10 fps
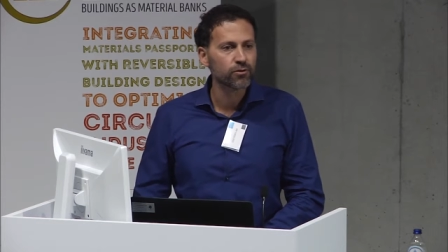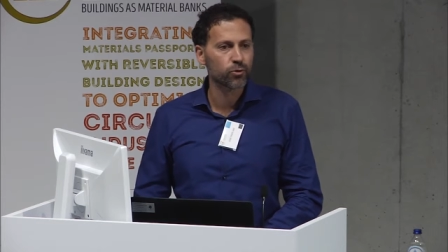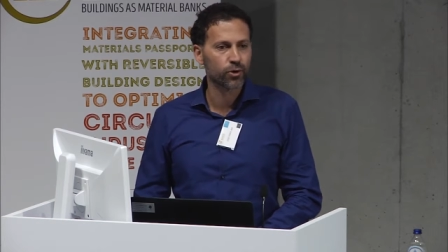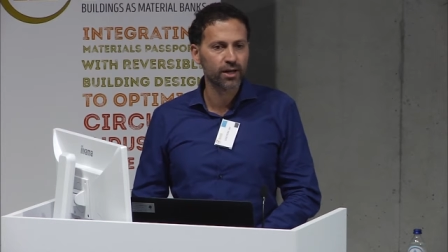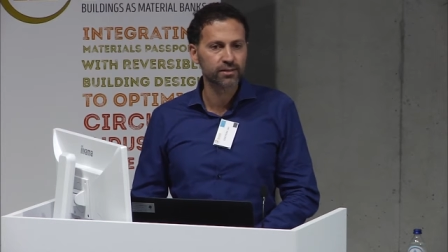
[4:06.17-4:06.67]

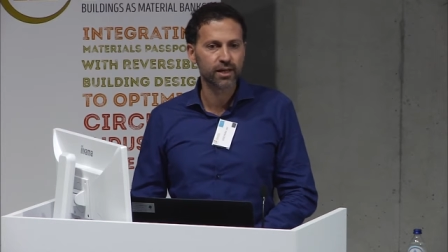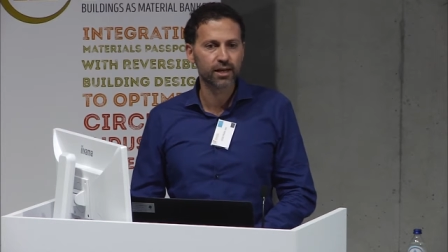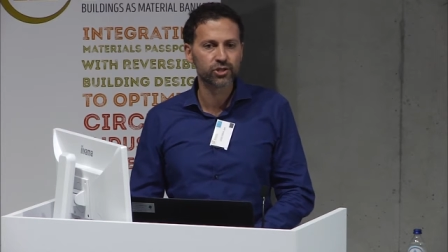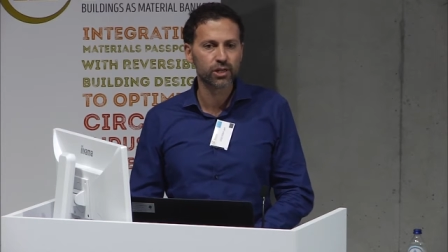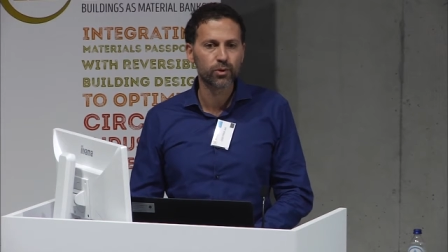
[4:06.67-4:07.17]
For us,
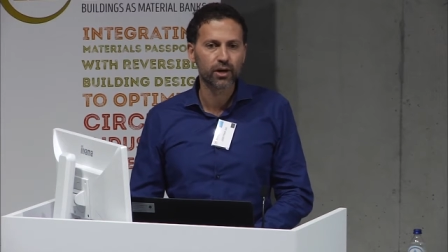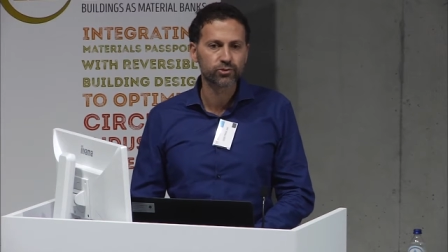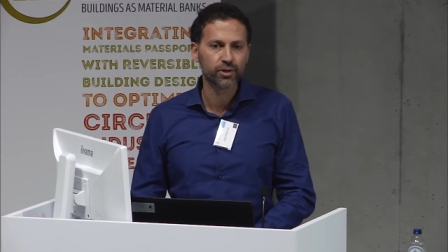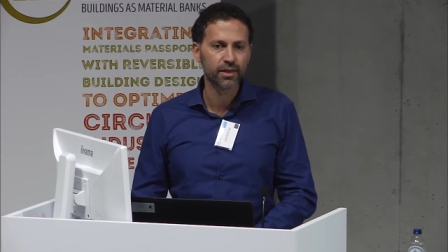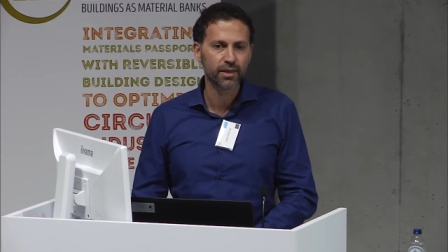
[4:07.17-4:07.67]
actually, we are
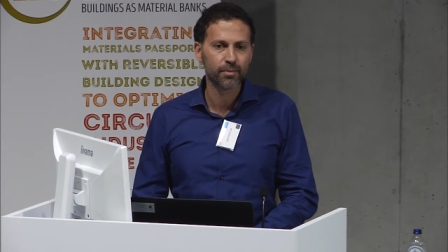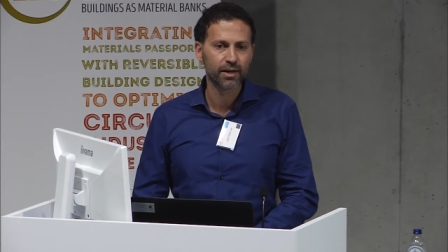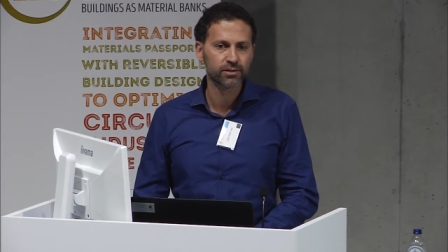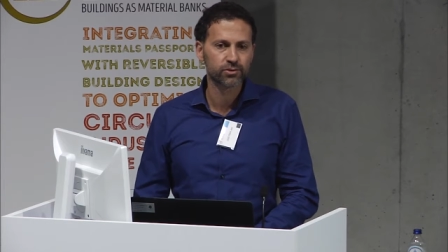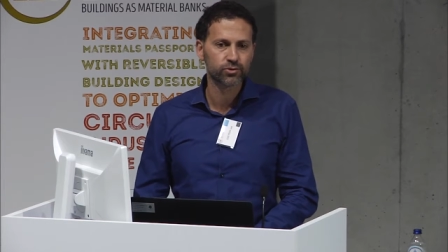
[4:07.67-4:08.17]
treating them
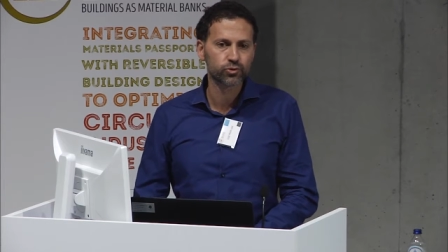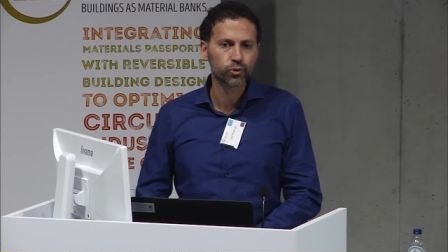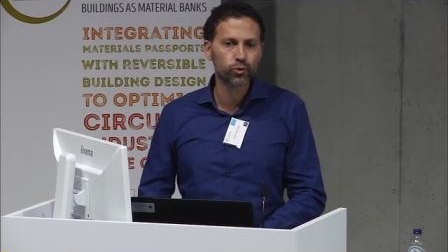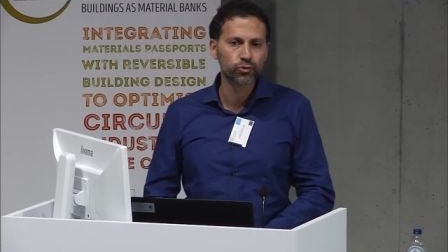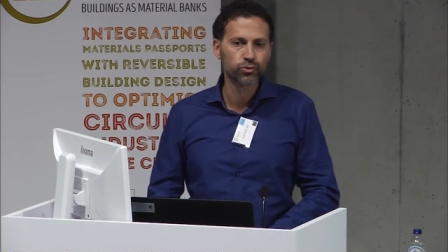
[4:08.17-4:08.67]
as
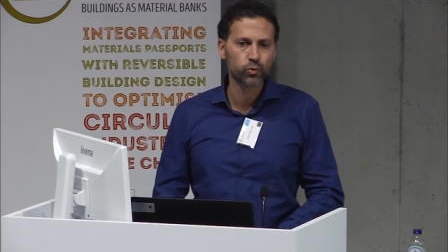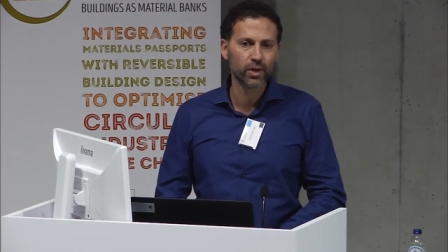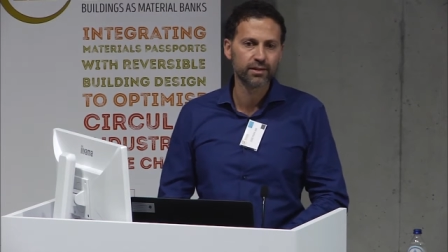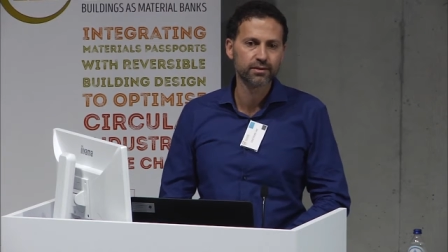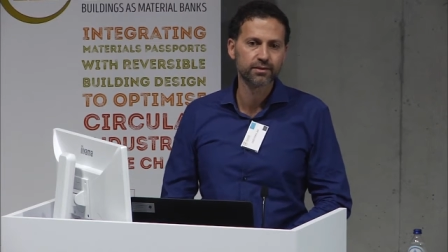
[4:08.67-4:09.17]
true
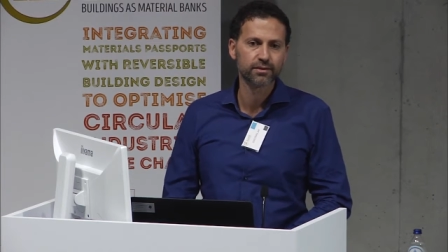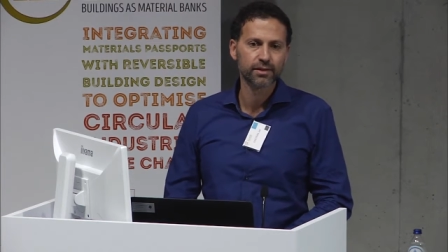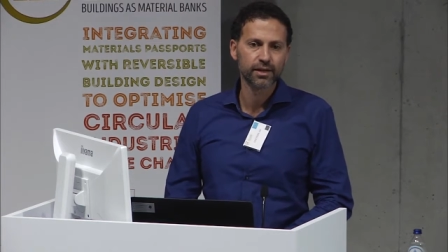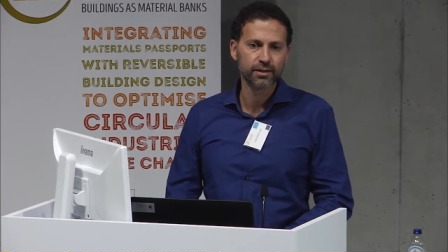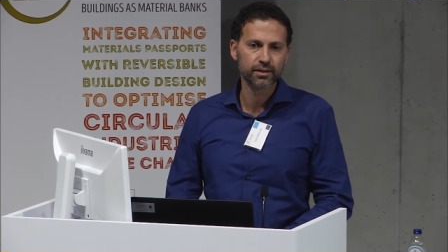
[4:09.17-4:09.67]
twins
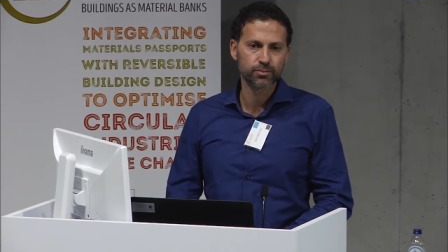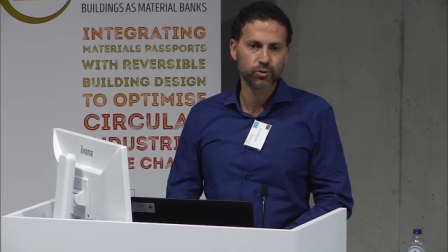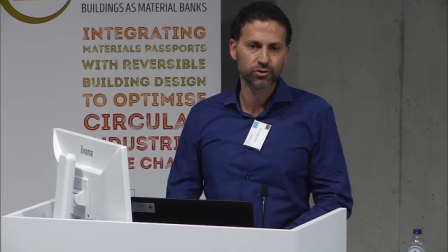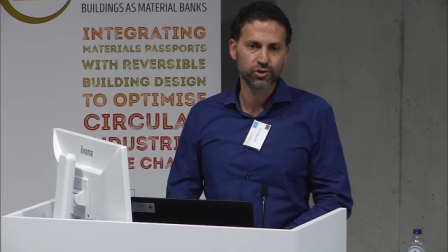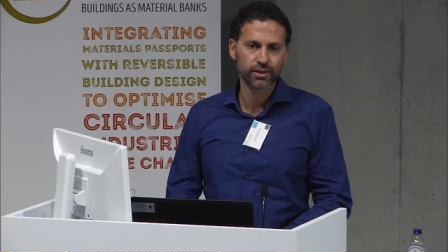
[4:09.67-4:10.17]
in this
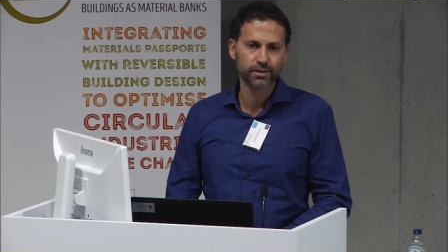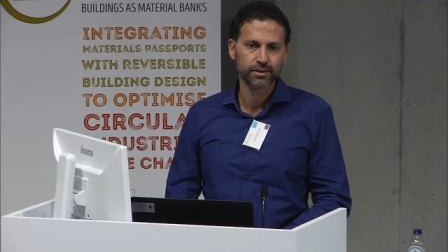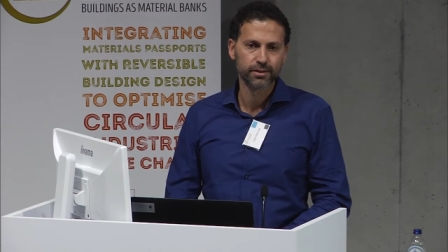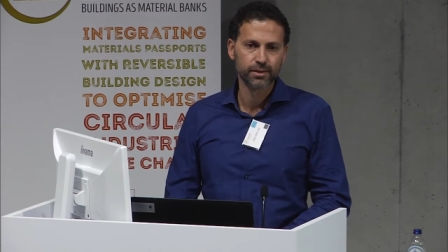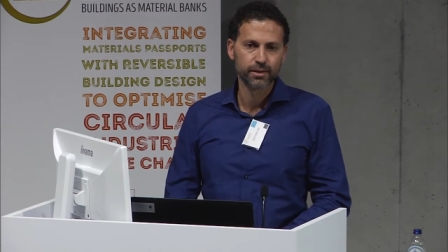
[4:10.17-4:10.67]
project,
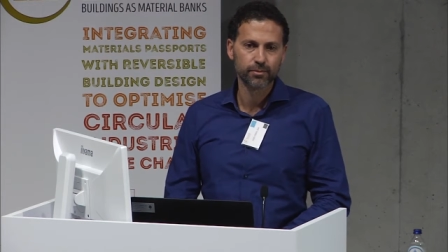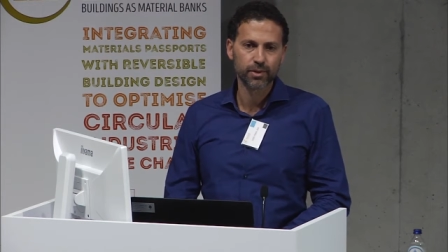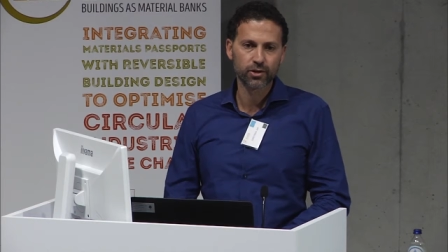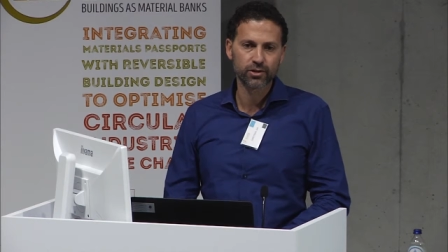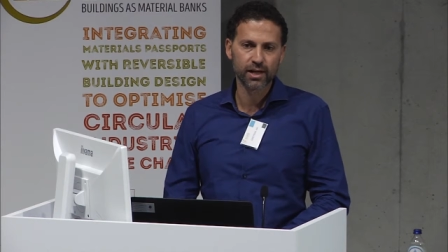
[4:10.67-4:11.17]

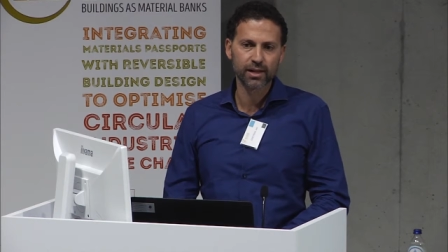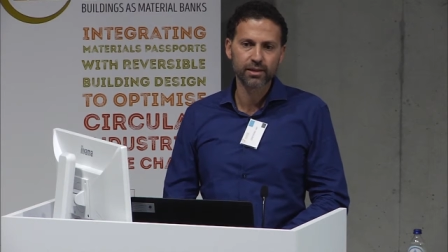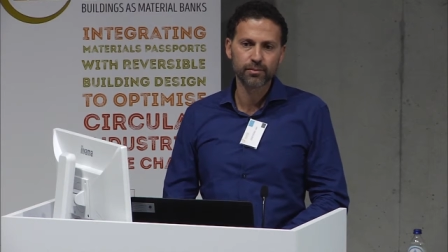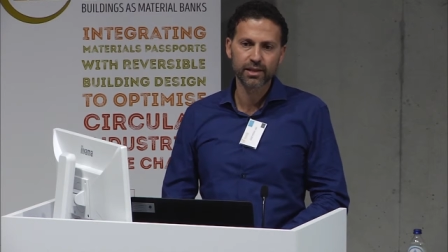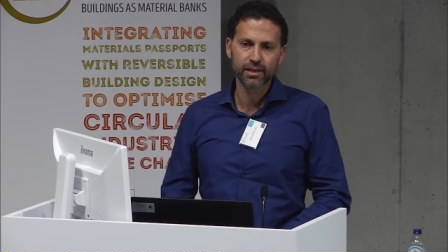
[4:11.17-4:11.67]
because
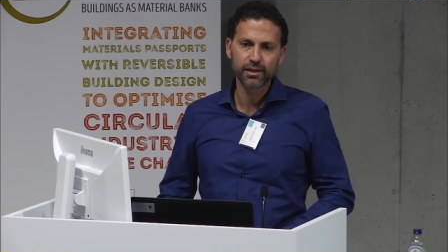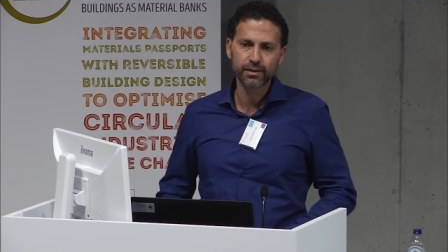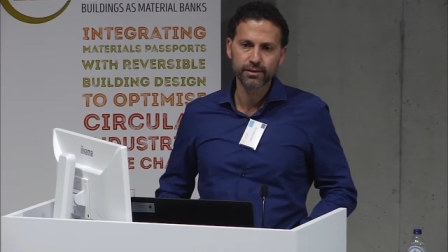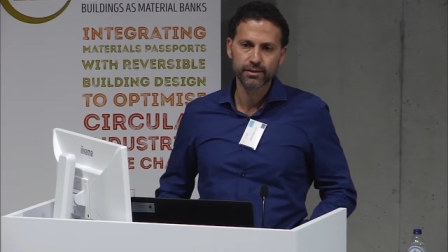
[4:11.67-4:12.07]
ultimately,